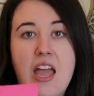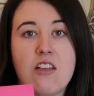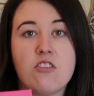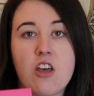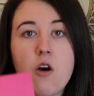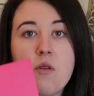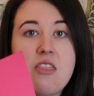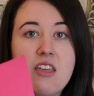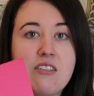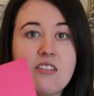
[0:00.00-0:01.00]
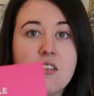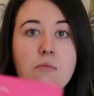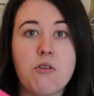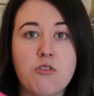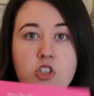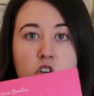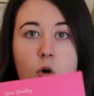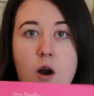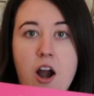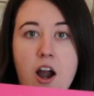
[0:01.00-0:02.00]
And so this is the
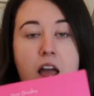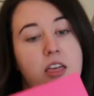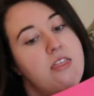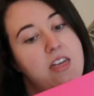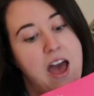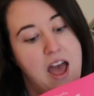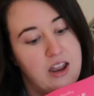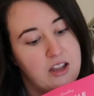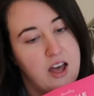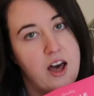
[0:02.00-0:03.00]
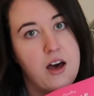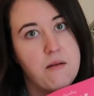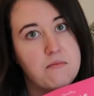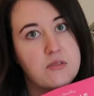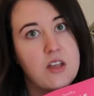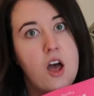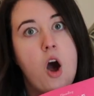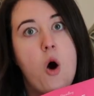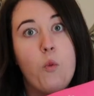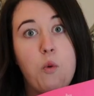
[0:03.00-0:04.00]
brochure that comes
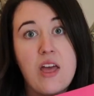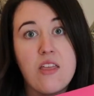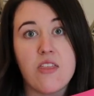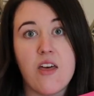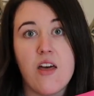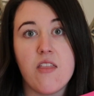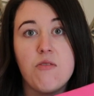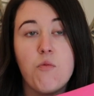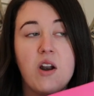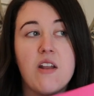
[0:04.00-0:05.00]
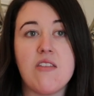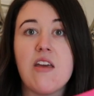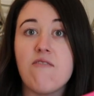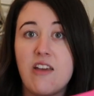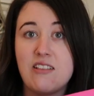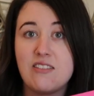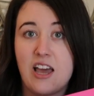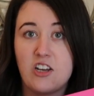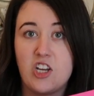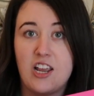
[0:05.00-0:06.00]
with one of the event
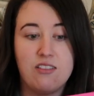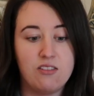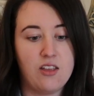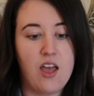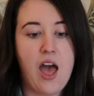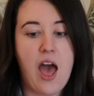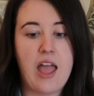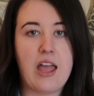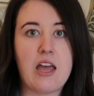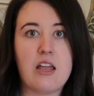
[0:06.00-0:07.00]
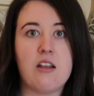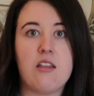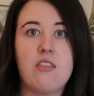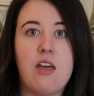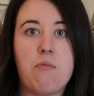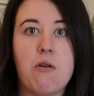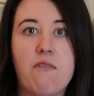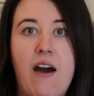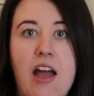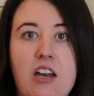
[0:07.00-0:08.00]
sessions, and they
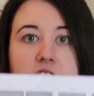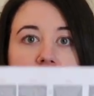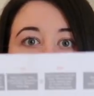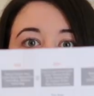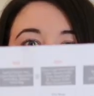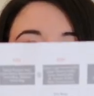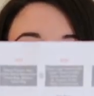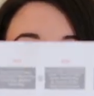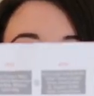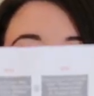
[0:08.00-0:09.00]
provide you this